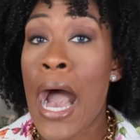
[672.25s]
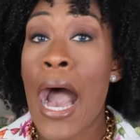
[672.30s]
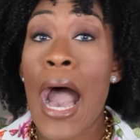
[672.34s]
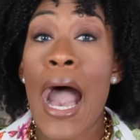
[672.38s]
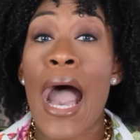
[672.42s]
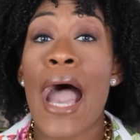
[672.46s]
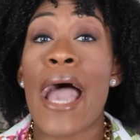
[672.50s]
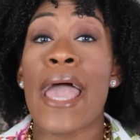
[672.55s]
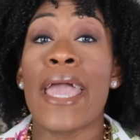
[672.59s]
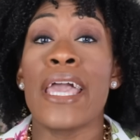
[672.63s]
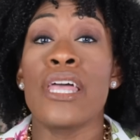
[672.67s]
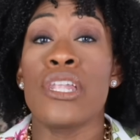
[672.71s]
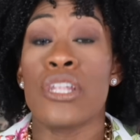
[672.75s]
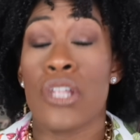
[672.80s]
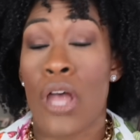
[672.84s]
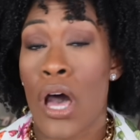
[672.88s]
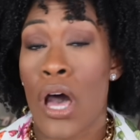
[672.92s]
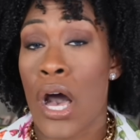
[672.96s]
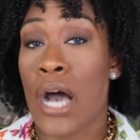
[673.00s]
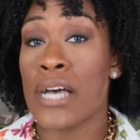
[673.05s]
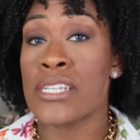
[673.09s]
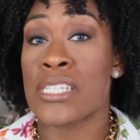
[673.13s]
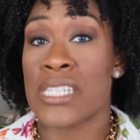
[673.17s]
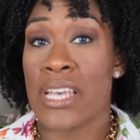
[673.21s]
I
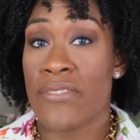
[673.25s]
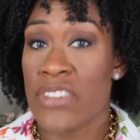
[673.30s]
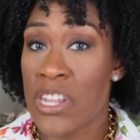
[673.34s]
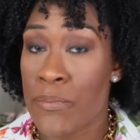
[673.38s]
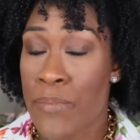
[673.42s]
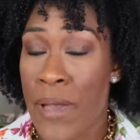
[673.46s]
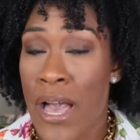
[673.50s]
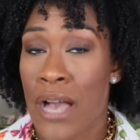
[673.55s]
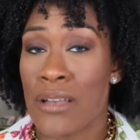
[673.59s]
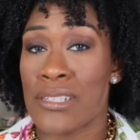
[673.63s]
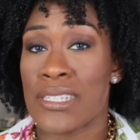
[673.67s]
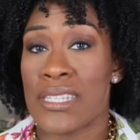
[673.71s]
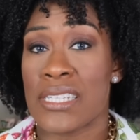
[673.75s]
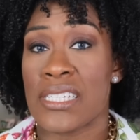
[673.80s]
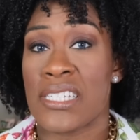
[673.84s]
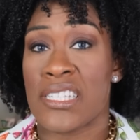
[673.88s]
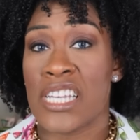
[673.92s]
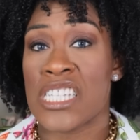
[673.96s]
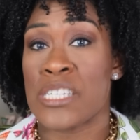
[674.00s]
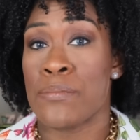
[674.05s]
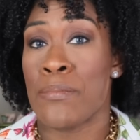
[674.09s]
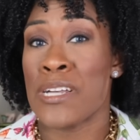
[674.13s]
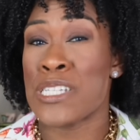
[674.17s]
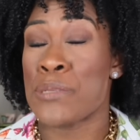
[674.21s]
lost 70 pounds in
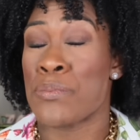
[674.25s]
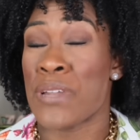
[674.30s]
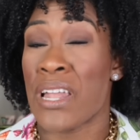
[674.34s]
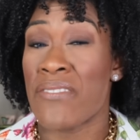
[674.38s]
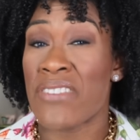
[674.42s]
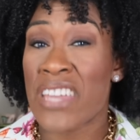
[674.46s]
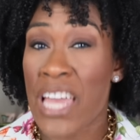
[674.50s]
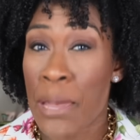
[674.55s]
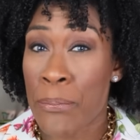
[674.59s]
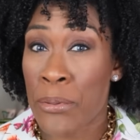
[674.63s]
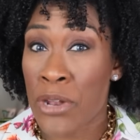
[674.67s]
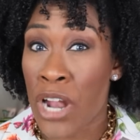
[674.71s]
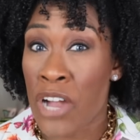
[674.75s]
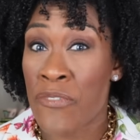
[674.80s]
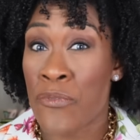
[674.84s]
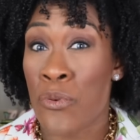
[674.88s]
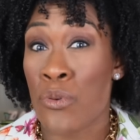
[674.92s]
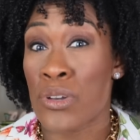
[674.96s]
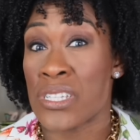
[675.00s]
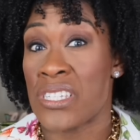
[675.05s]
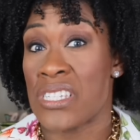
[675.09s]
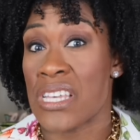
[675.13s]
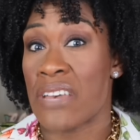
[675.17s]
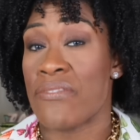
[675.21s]
6 months, but I've kept it off for
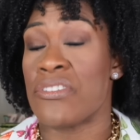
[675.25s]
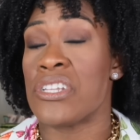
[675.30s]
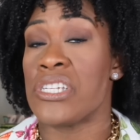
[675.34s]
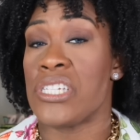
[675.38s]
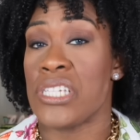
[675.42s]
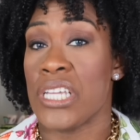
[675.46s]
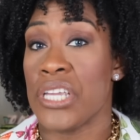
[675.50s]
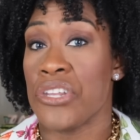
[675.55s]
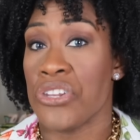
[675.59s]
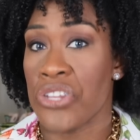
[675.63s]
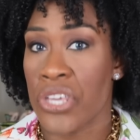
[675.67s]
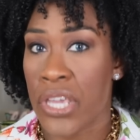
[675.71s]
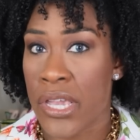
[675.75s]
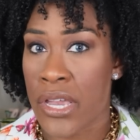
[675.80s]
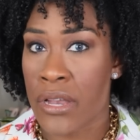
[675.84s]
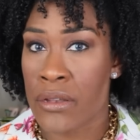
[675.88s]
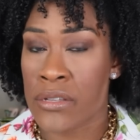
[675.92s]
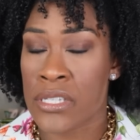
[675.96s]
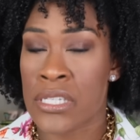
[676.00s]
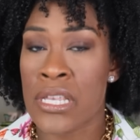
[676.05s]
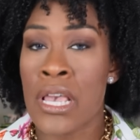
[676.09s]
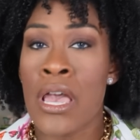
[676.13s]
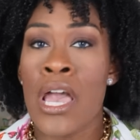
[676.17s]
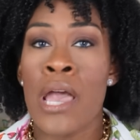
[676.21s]
17
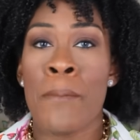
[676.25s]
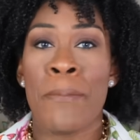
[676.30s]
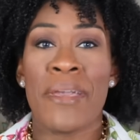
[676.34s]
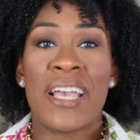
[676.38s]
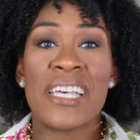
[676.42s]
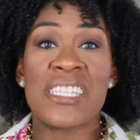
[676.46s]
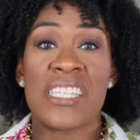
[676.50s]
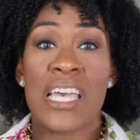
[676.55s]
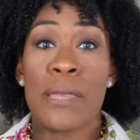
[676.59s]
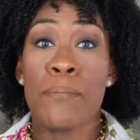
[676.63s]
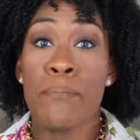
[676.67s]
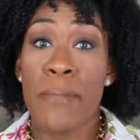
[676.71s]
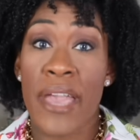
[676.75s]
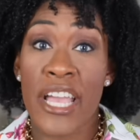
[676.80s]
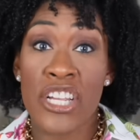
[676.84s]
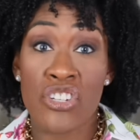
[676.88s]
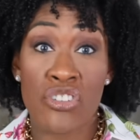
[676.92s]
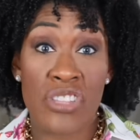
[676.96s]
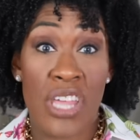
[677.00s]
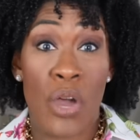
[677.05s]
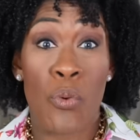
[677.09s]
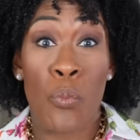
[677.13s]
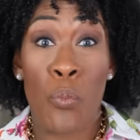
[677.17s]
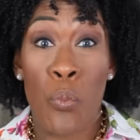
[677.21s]
years because I made sure
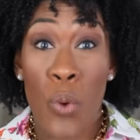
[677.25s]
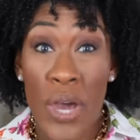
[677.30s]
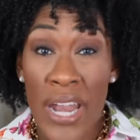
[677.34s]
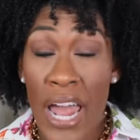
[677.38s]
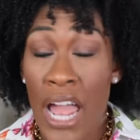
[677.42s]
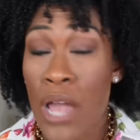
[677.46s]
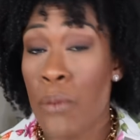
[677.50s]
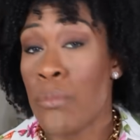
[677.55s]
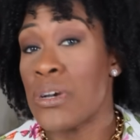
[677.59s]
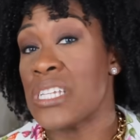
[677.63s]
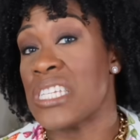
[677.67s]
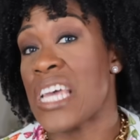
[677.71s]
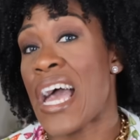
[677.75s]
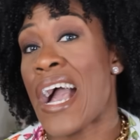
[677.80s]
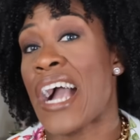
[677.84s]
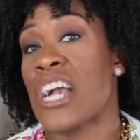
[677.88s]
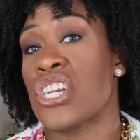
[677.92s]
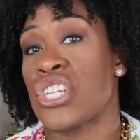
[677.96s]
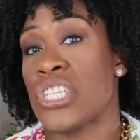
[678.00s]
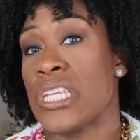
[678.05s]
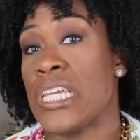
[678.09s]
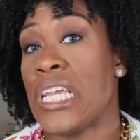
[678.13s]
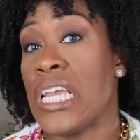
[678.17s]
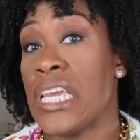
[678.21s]
that what I was
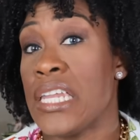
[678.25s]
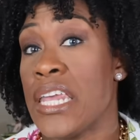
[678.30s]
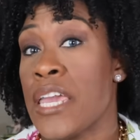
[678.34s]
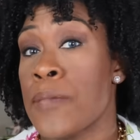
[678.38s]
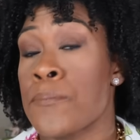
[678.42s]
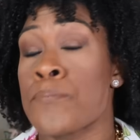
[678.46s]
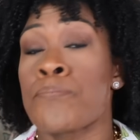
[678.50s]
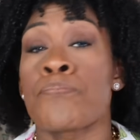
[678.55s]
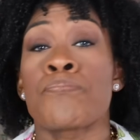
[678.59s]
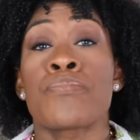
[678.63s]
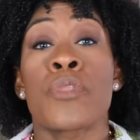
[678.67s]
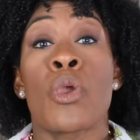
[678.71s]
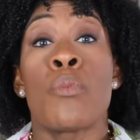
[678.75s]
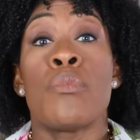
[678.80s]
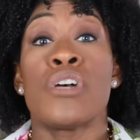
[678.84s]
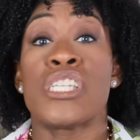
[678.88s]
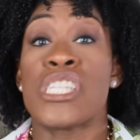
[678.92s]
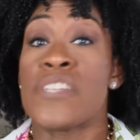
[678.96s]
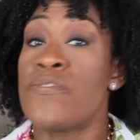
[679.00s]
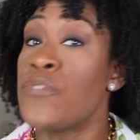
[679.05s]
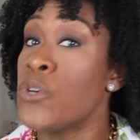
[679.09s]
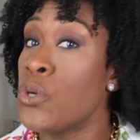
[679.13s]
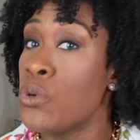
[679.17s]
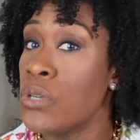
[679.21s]
actually eating was
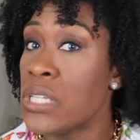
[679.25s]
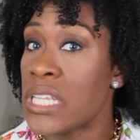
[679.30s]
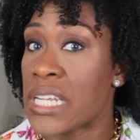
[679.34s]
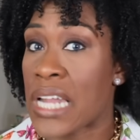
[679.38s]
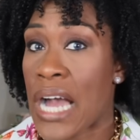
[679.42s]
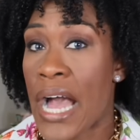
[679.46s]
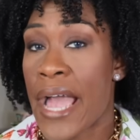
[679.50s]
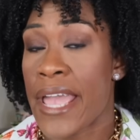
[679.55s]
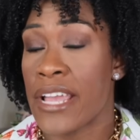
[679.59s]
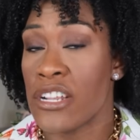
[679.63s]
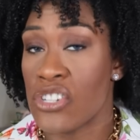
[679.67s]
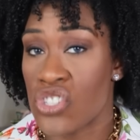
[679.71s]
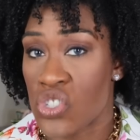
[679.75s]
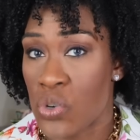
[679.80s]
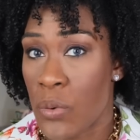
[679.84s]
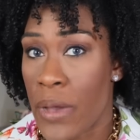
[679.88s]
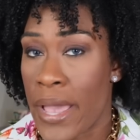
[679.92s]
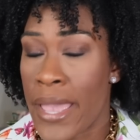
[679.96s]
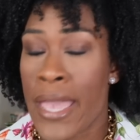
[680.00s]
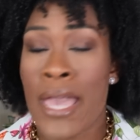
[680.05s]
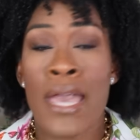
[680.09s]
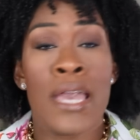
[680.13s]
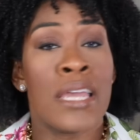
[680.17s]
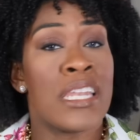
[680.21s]
food that I
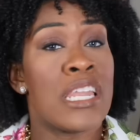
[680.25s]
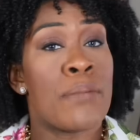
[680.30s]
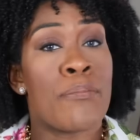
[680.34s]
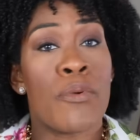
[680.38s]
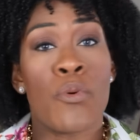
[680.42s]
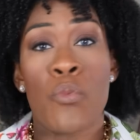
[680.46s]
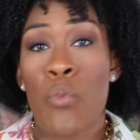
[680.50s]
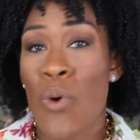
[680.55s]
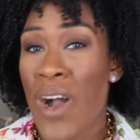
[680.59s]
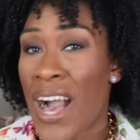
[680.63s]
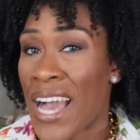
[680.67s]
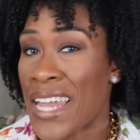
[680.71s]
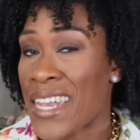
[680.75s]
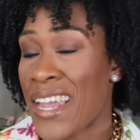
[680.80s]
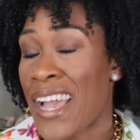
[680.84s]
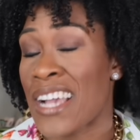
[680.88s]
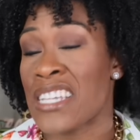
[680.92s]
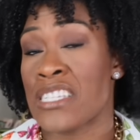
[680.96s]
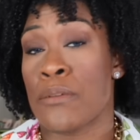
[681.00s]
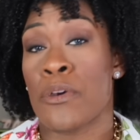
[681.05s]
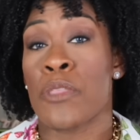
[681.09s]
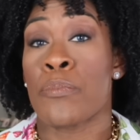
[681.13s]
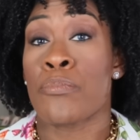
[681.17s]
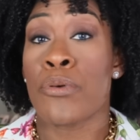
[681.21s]
enjoy. Number one, I
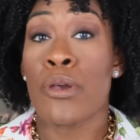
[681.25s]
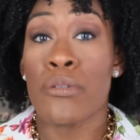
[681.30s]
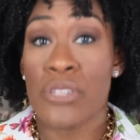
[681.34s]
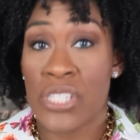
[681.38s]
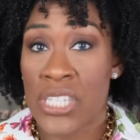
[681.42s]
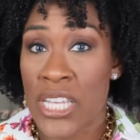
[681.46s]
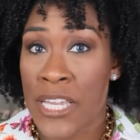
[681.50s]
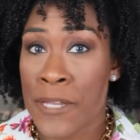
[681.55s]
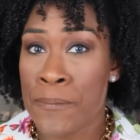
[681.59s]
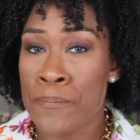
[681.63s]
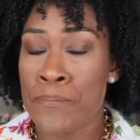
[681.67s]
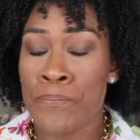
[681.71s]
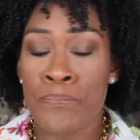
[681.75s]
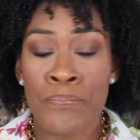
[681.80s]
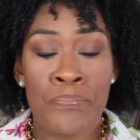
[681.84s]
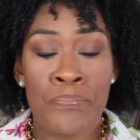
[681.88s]
start with protein.